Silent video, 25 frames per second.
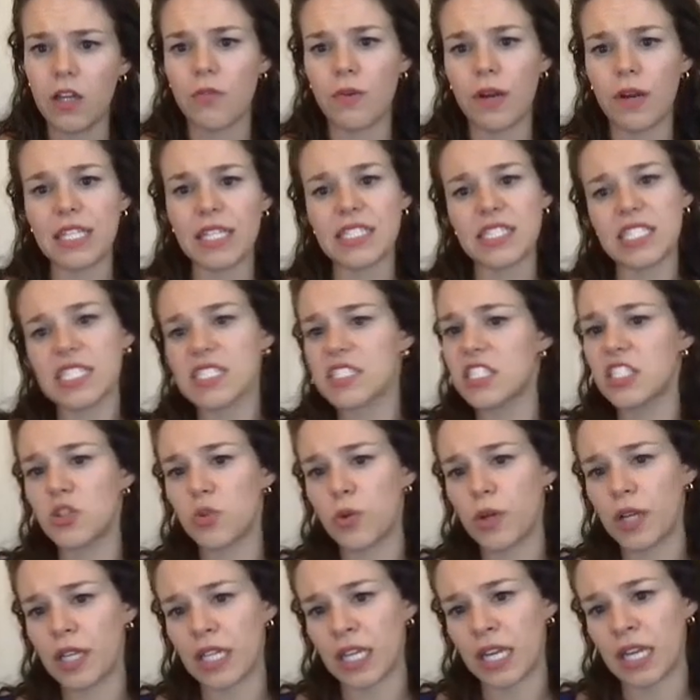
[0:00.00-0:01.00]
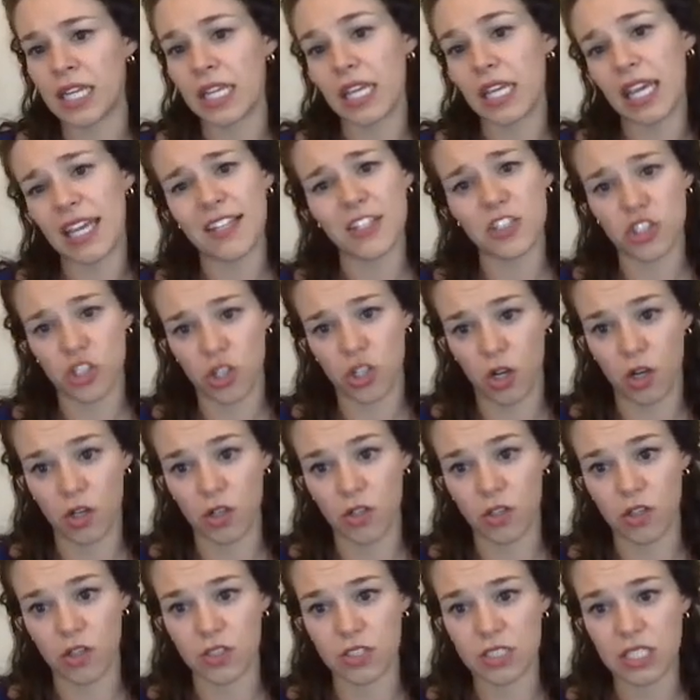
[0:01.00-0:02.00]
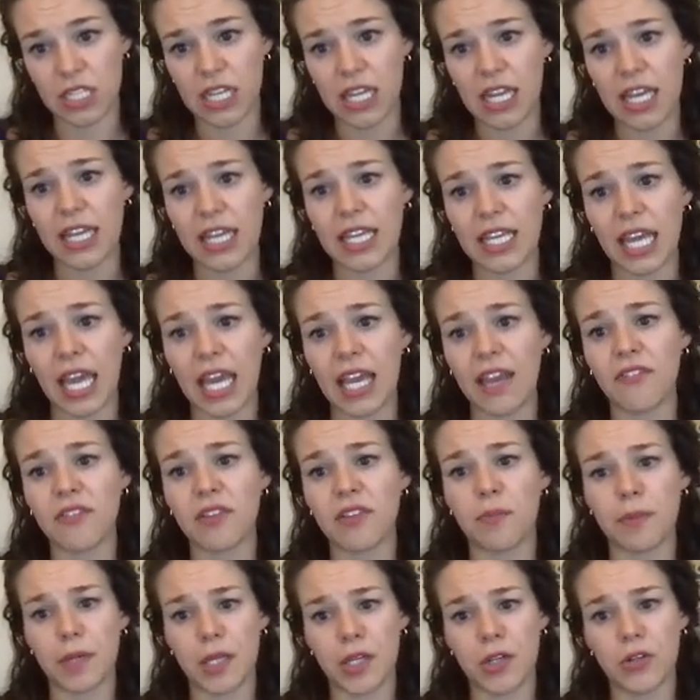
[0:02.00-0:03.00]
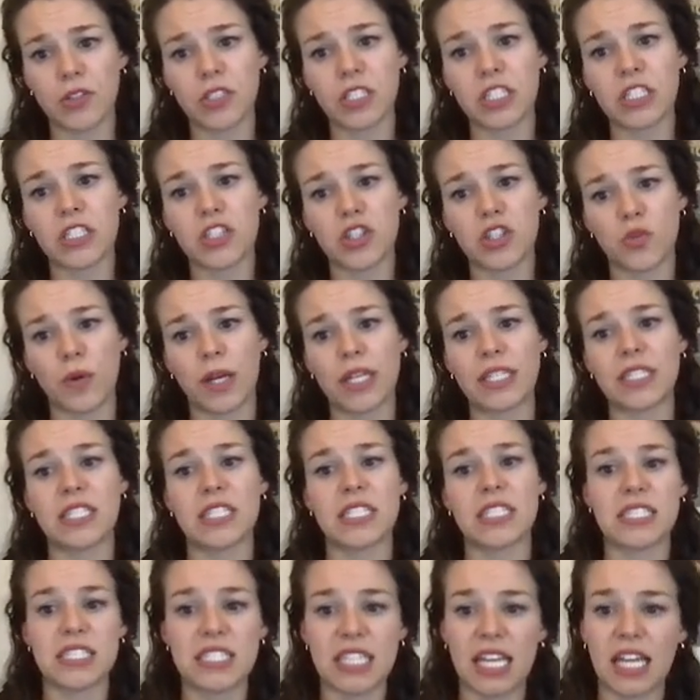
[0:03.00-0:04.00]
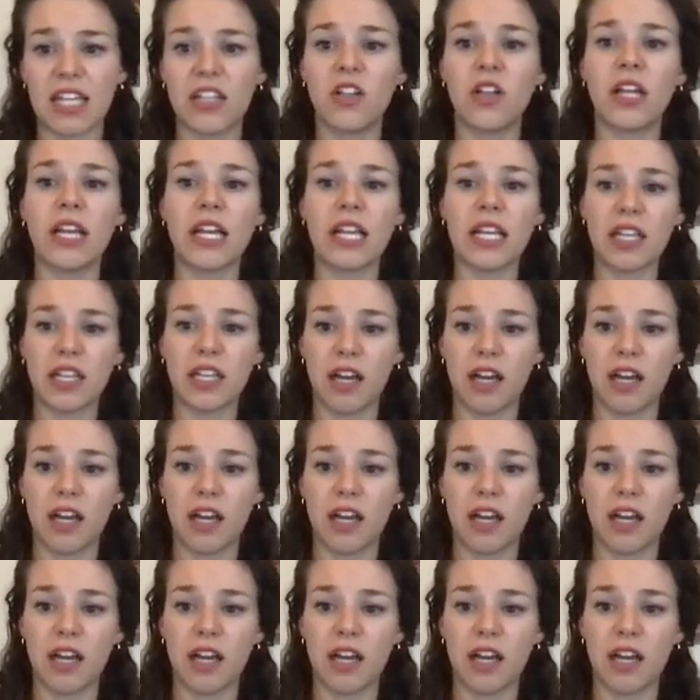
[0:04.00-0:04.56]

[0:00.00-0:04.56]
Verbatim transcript: Right in 1629, King Charles gave the Puritans the right to settle and